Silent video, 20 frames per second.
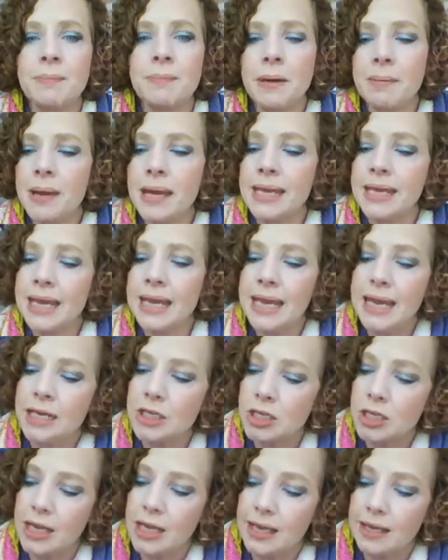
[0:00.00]
But my
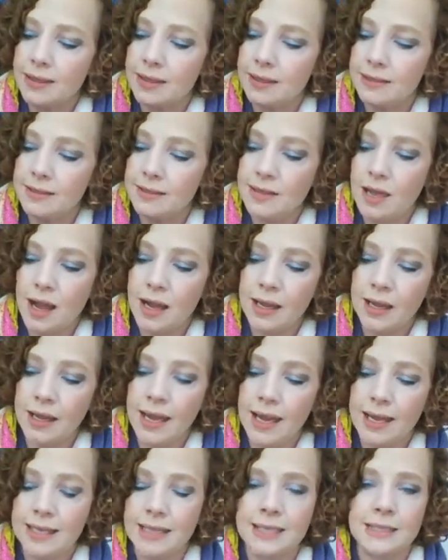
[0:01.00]
gauge, like the sock
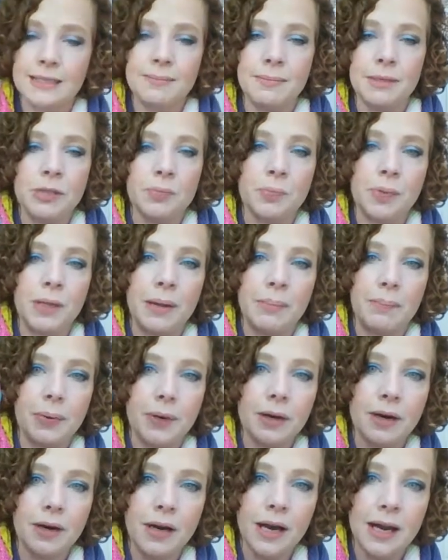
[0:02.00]
is much
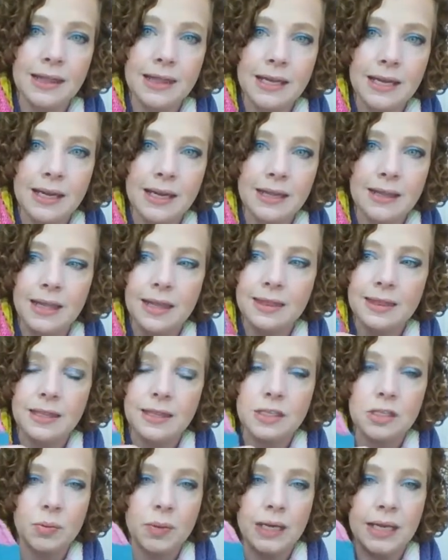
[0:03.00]
plumper, I think, than
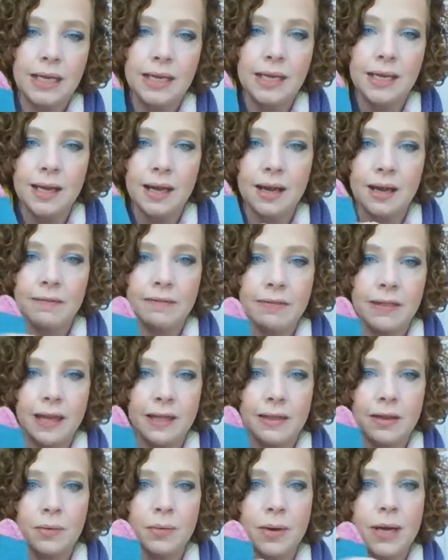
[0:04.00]
the tweed of the
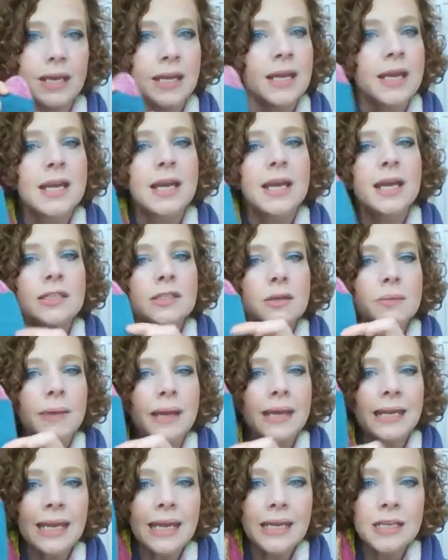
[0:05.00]
other one. And so
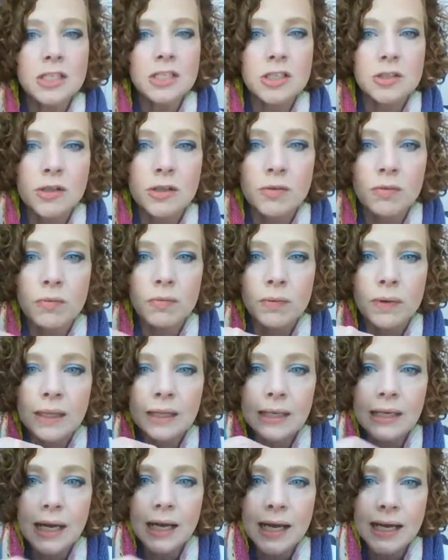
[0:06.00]
my gauge is like
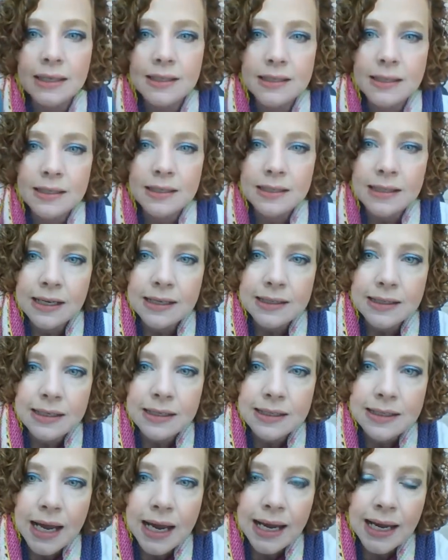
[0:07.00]
really nice. It's nice
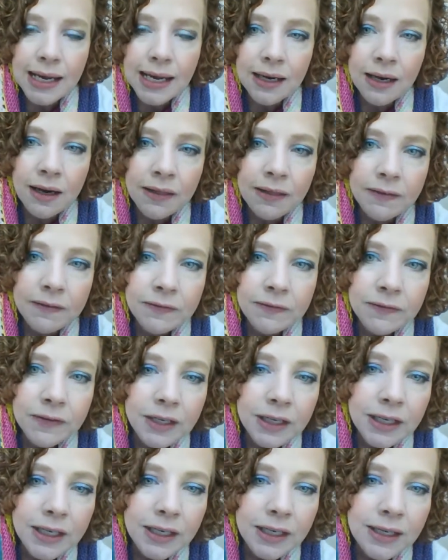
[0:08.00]
and tight on the
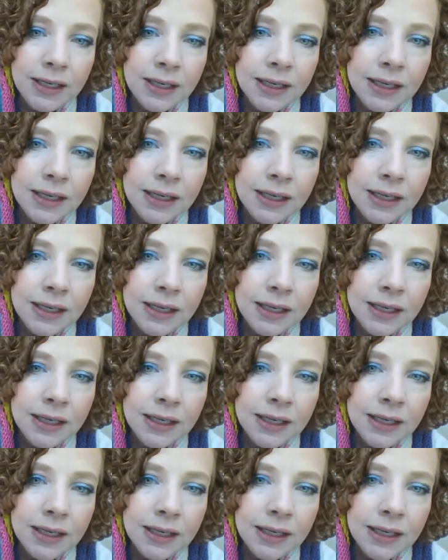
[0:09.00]
foot.